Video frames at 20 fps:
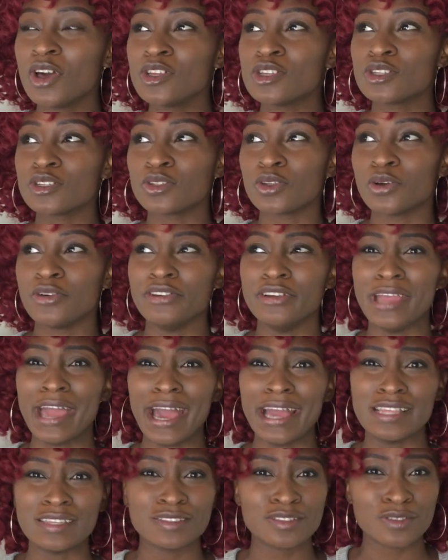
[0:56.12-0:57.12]
story
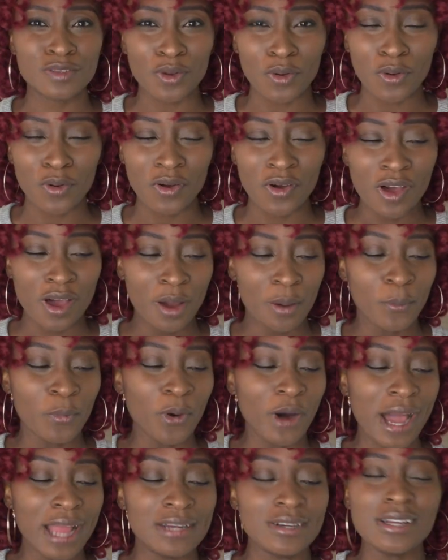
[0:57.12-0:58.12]
I saw,
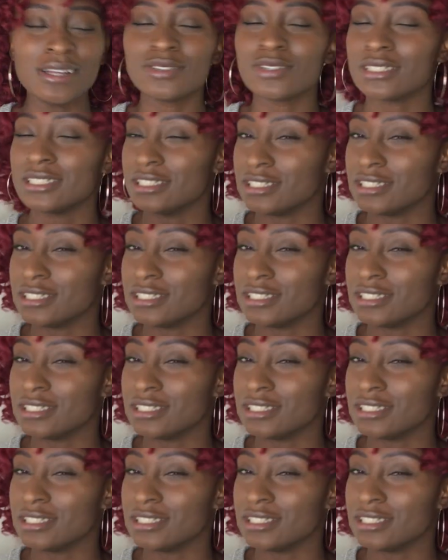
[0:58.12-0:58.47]
but I know it was